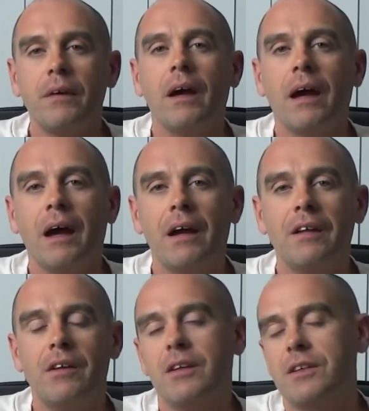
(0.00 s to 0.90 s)

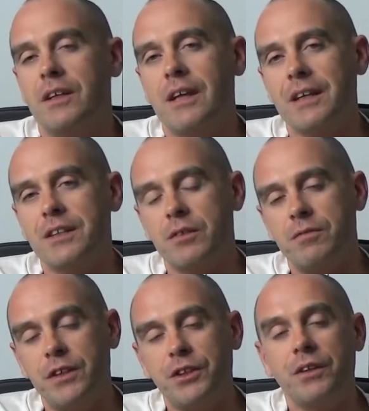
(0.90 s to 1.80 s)
It has
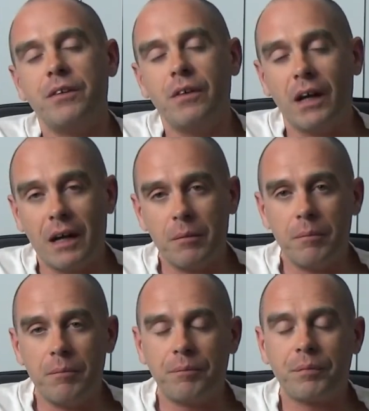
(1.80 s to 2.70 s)
sufficient
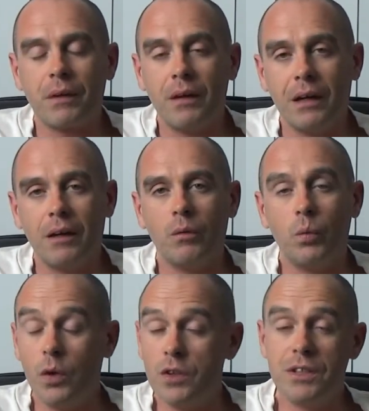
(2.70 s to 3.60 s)

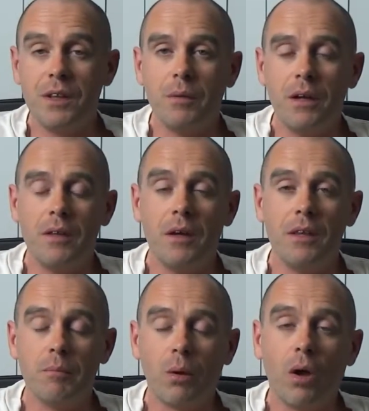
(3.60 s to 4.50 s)
words in
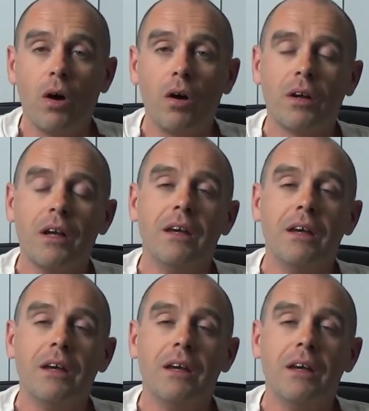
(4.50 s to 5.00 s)
the blog.